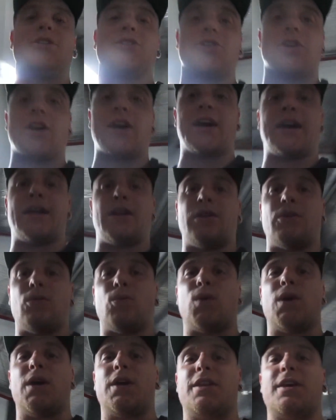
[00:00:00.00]
a diet
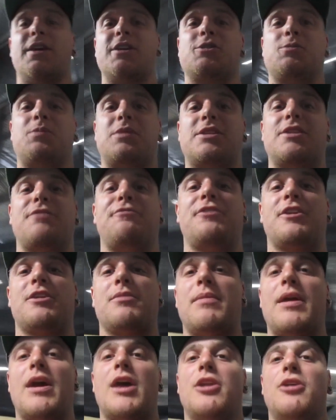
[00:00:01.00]
with a specific
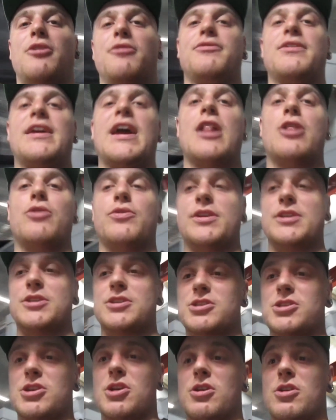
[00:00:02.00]
amount of calories.
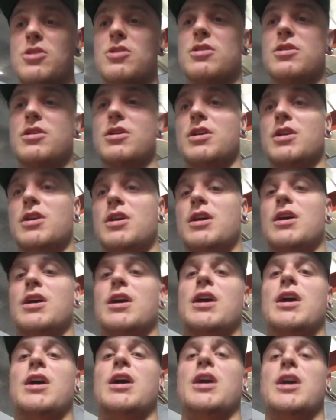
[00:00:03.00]
So
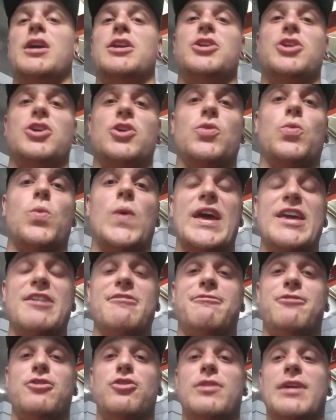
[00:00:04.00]
you got to weigh your
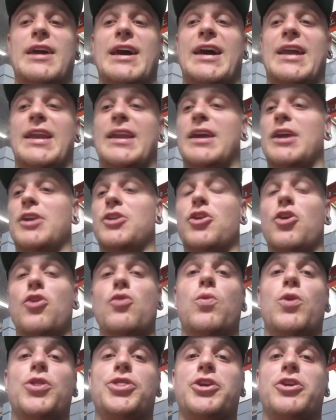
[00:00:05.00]
food out, know
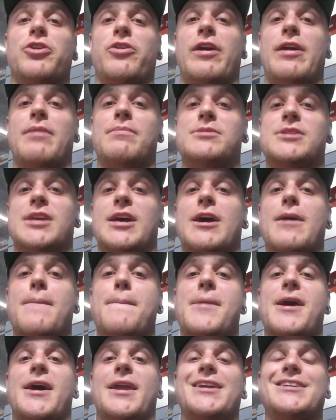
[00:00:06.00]
what the grams are,
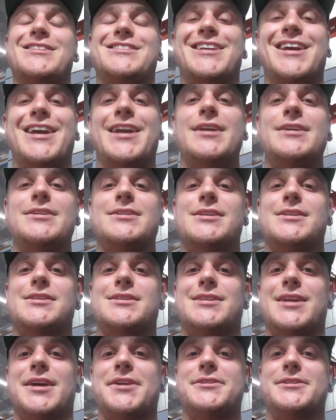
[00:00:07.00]
but as tedious as
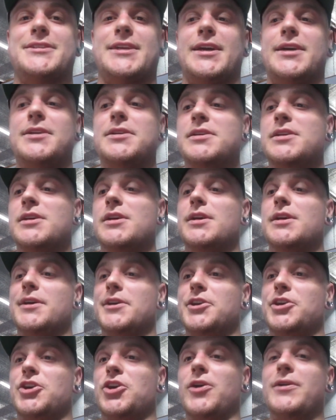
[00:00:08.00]
it does sound,
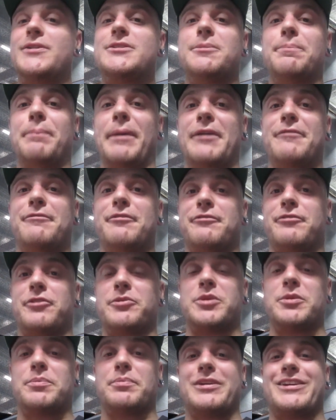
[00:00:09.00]
you're going to benefit
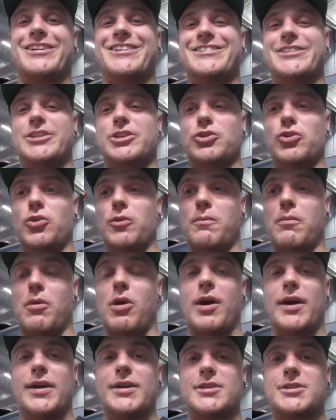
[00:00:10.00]
from it because your
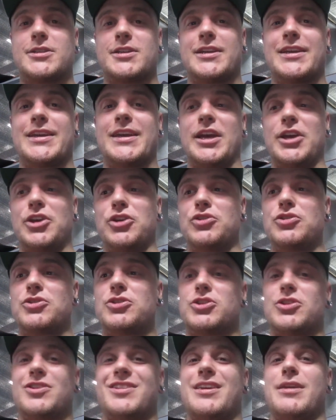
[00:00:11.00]
mind is going to get
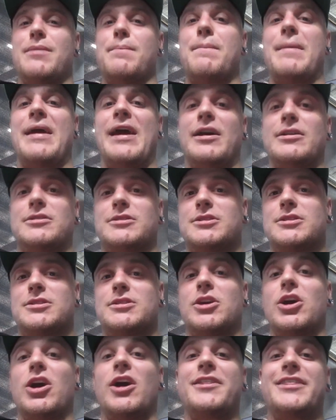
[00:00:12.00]
used to the amounts.
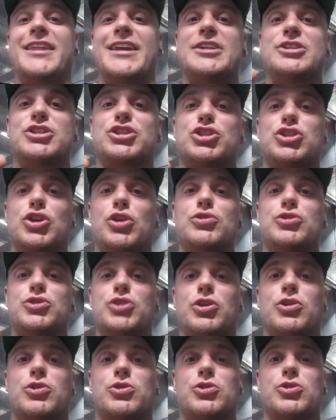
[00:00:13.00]
All right, that is so
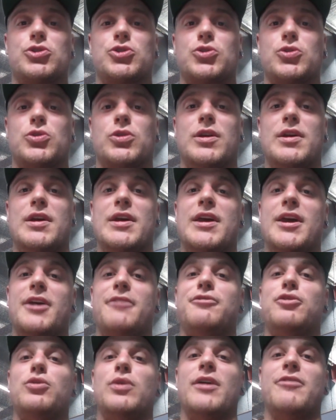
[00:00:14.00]
crucial
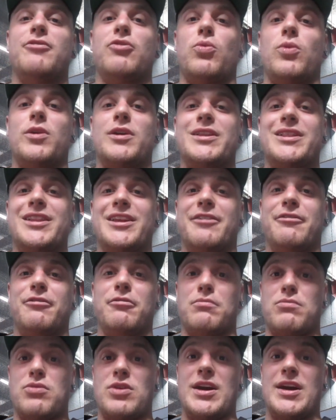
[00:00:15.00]
if you ever want to live
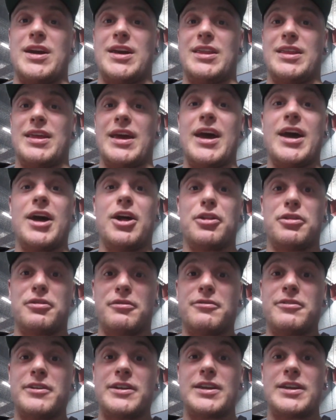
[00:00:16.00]
and breathe a health and